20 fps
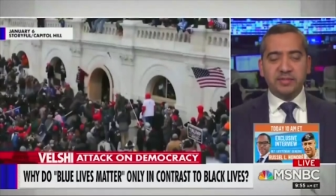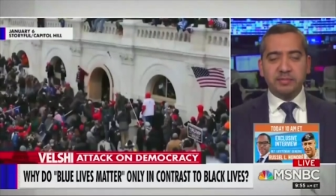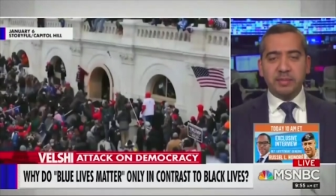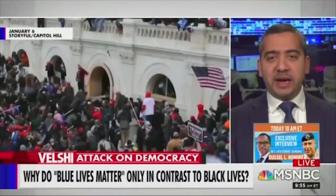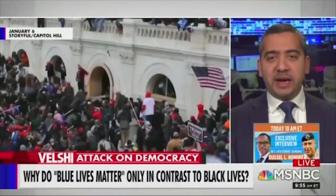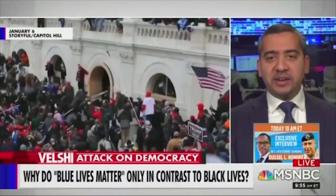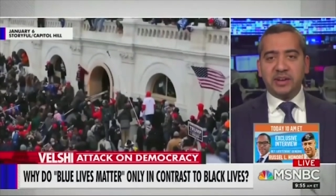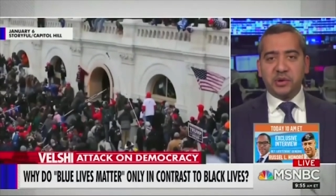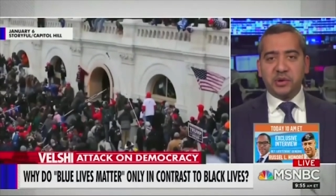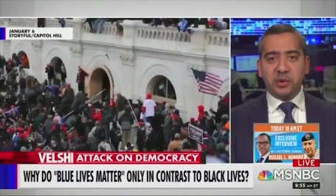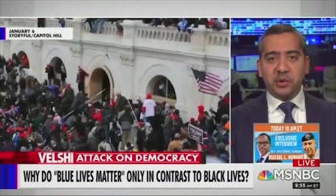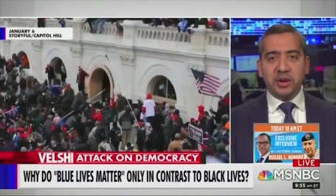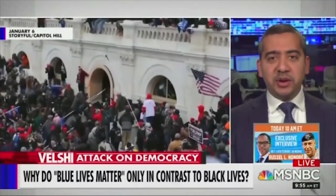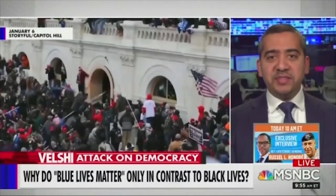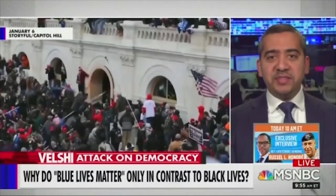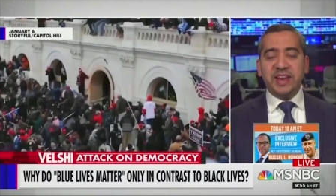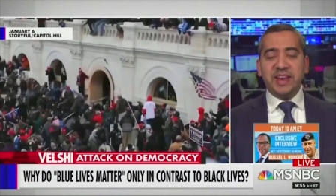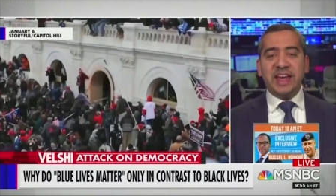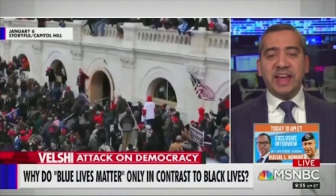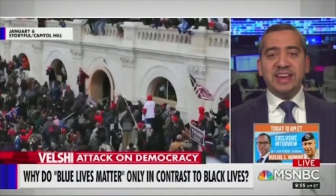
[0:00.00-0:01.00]
Matter or
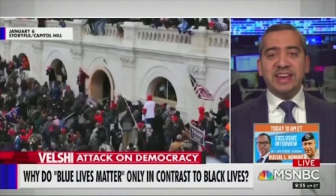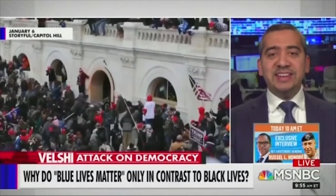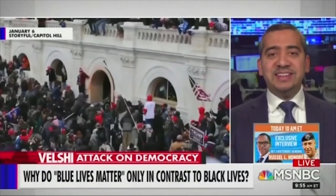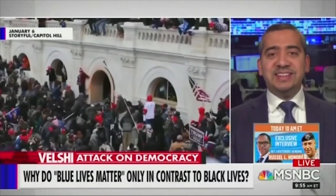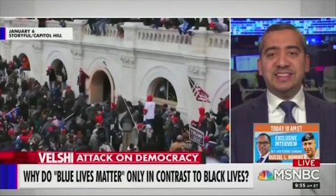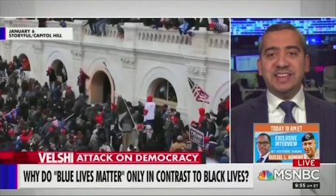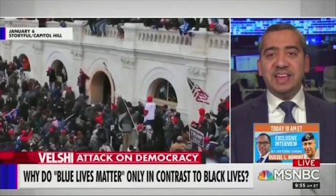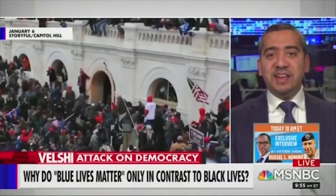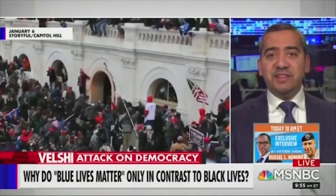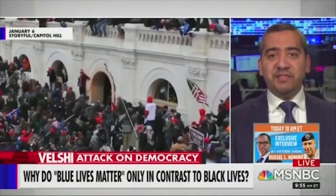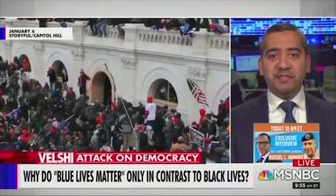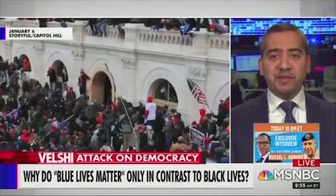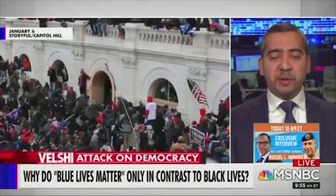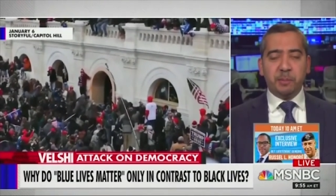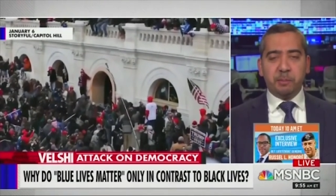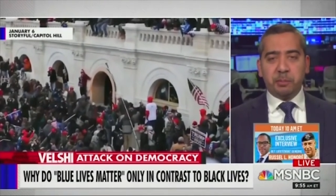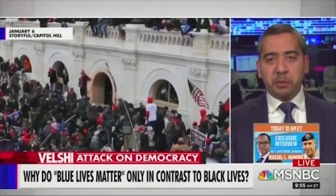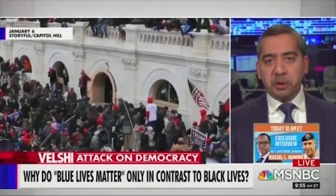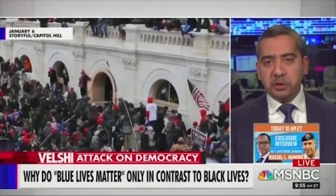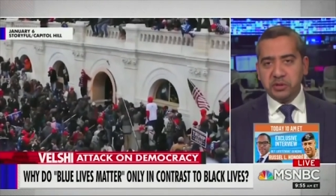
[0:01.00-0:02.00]
even Antifa
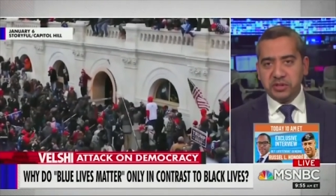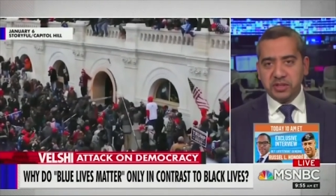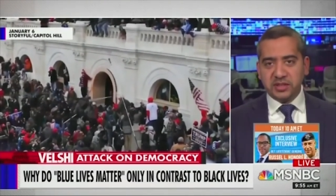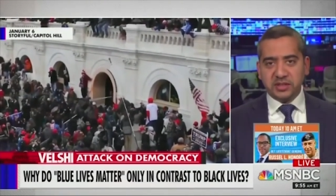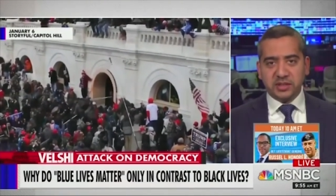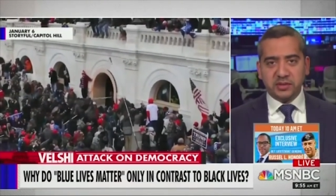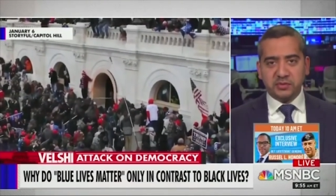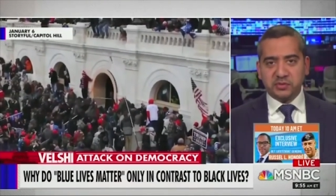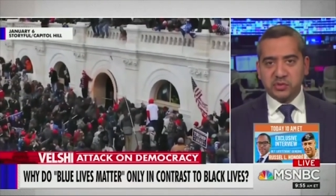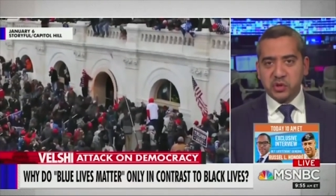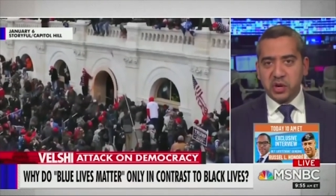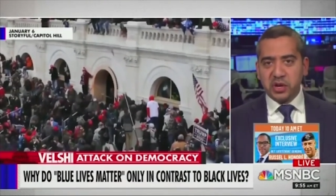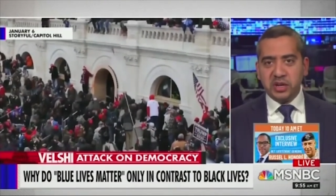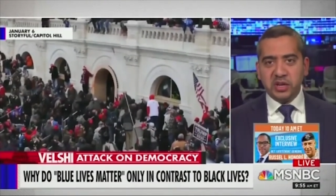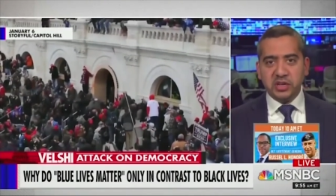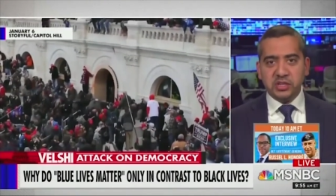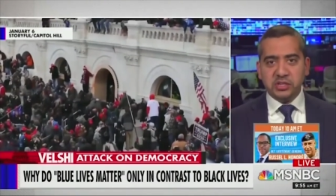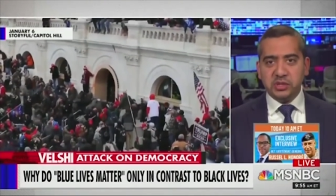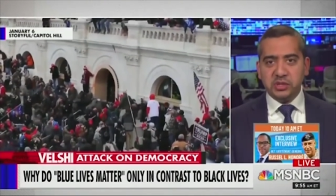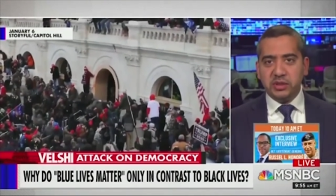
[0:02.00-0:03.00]
protesters of trying to
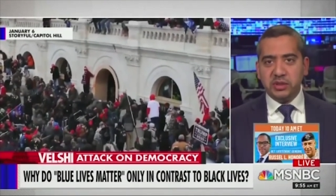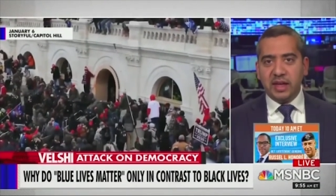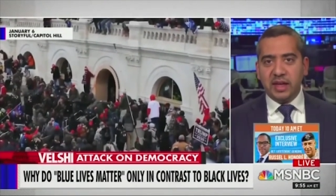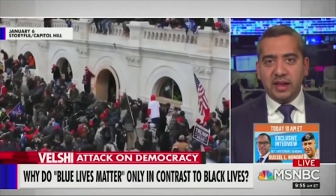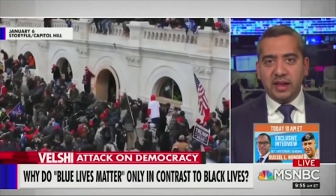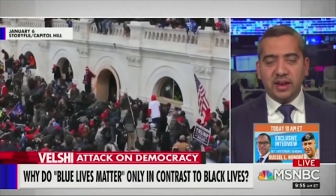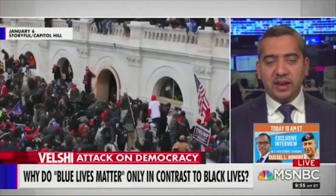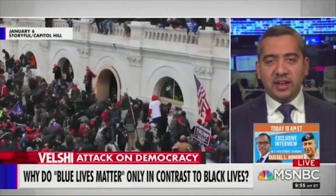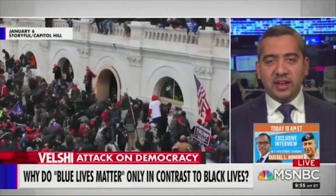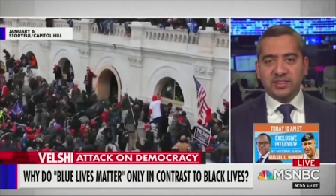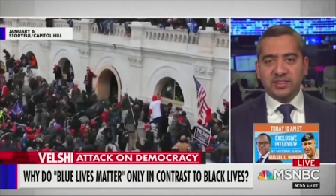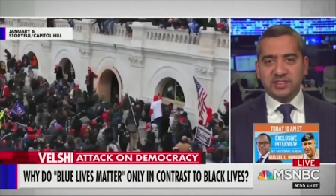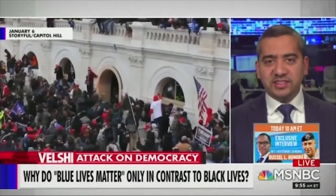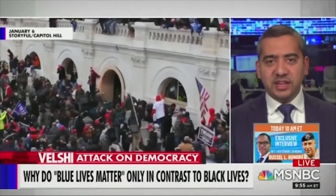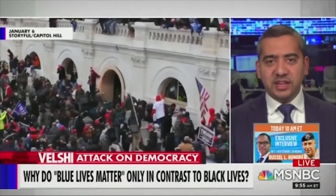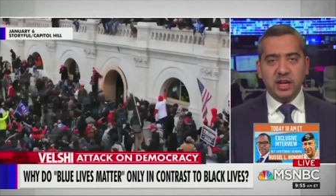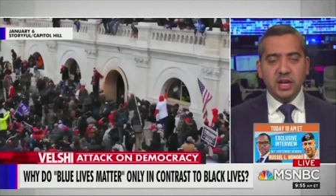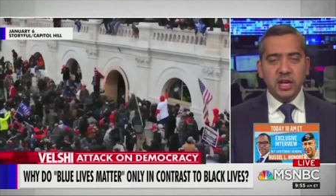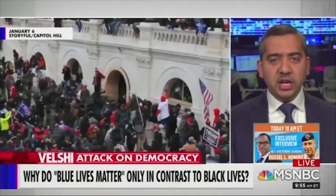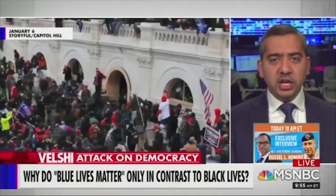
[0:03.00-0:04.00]
do that last
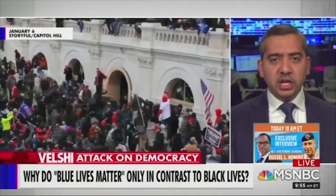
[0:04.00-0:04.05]
year.